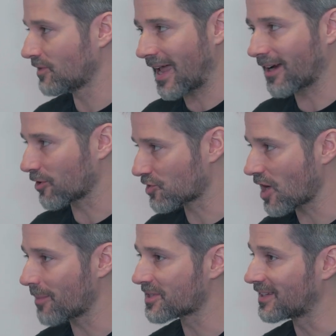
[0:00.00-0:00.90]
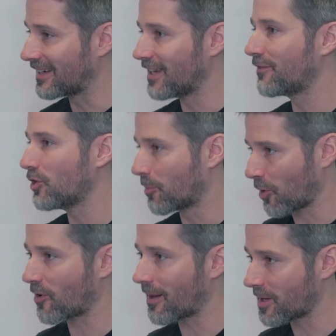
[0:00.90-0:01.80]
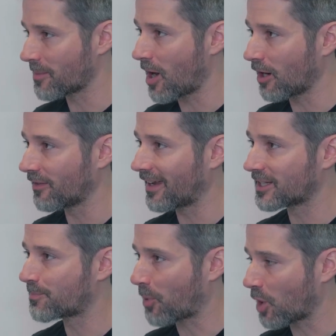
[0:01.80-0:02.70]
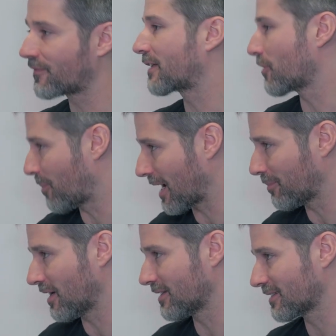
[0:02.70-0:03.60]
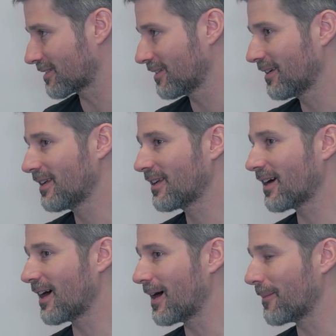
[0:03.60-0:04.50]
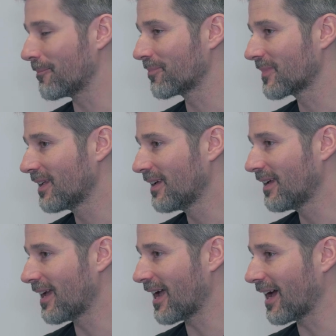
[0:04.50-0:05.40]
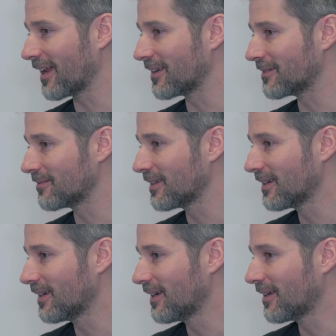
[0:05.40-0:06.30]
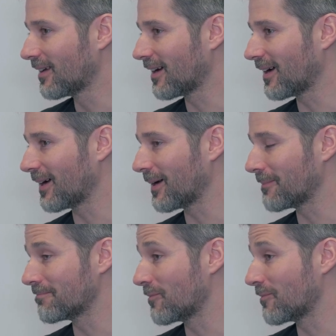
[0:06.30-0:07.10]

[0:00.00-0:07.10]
Dagger's job is to give you a programming model that is perfect for pipelines. Um, and uh,